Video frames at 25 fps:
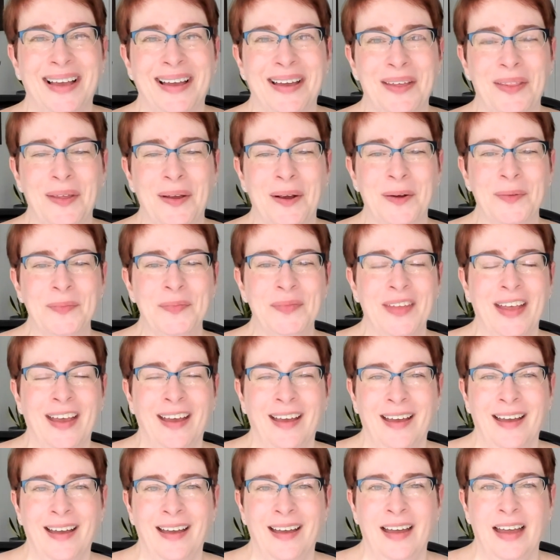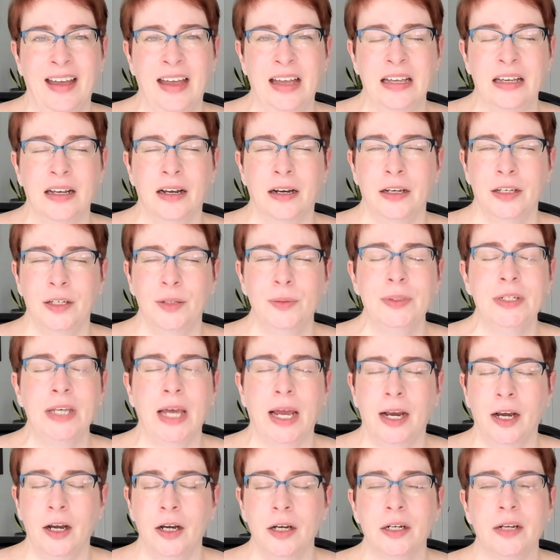Hi there. Are you
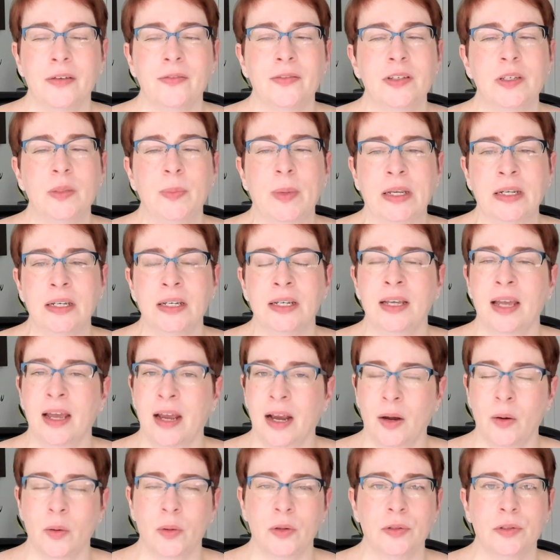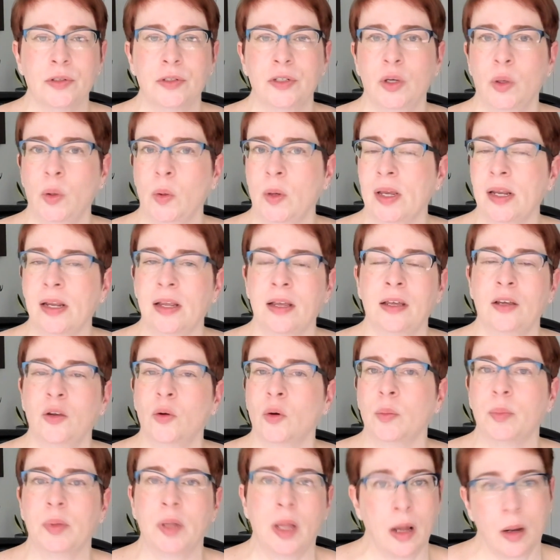tired of spending hours creating
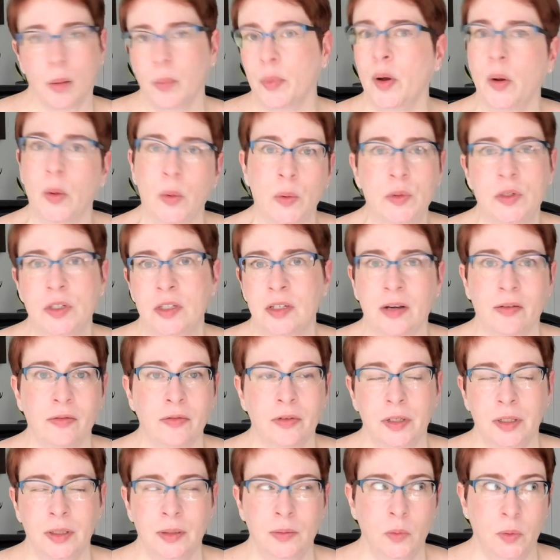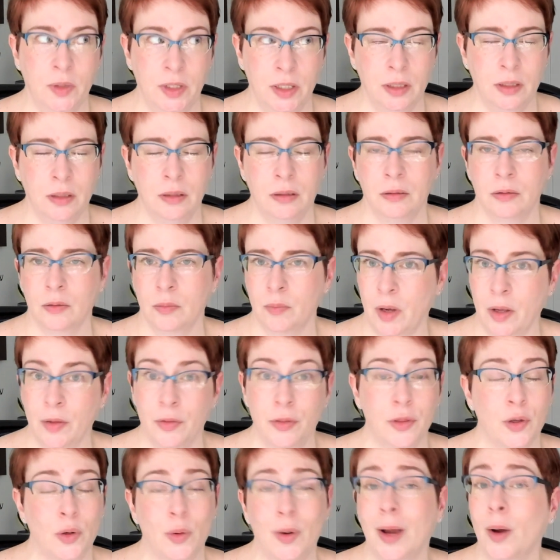your blog posts every week or
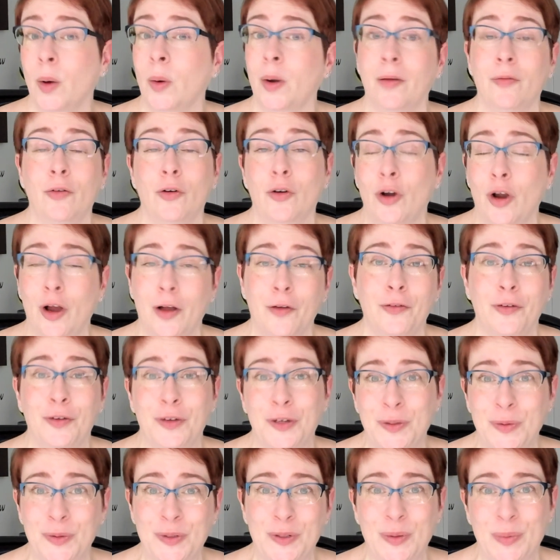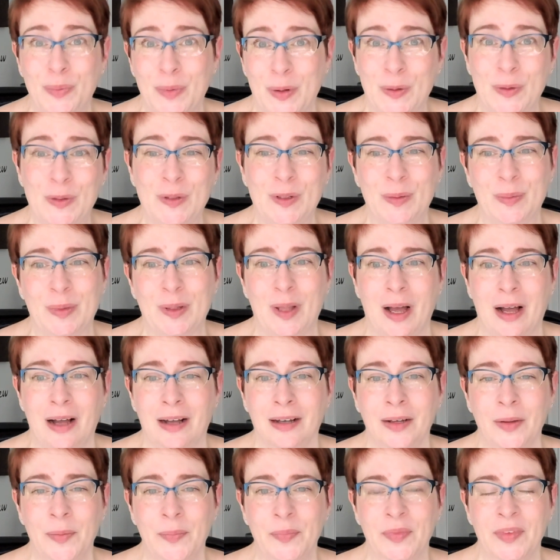month or however often you do post a
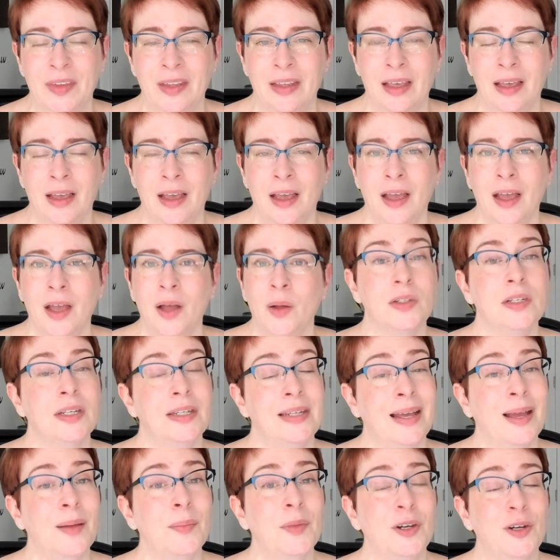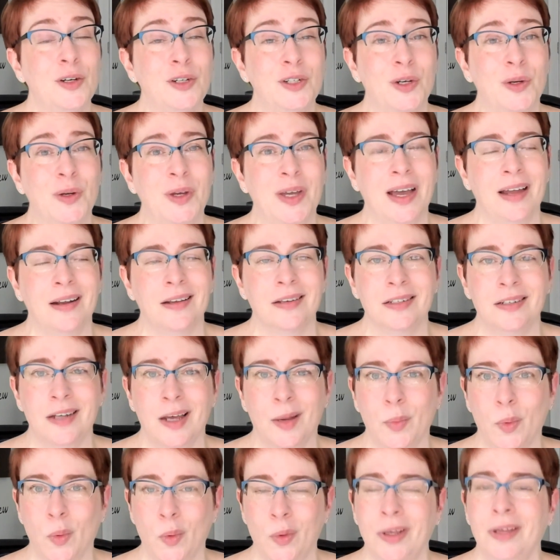blog? Today, I'm going to show you how to
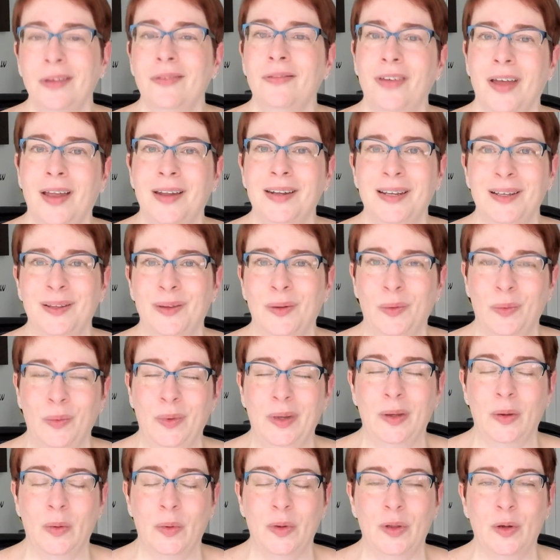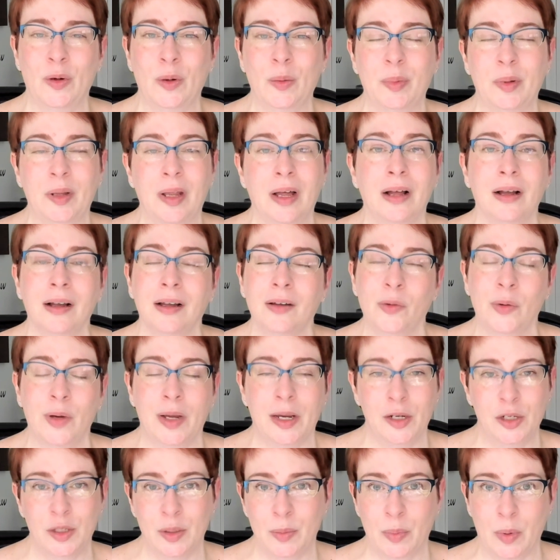stop reinventing the wheel with your blog
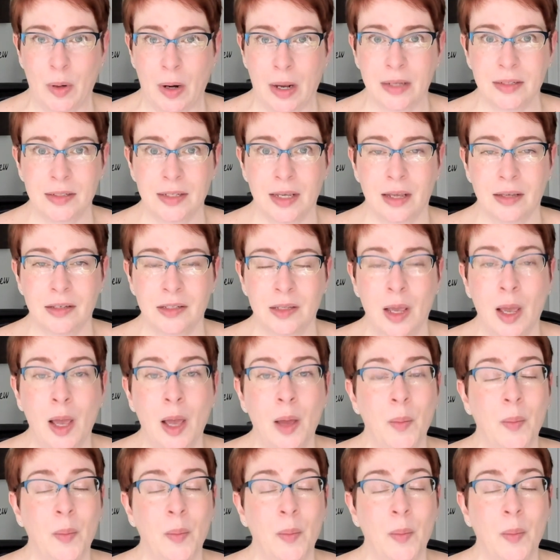creation process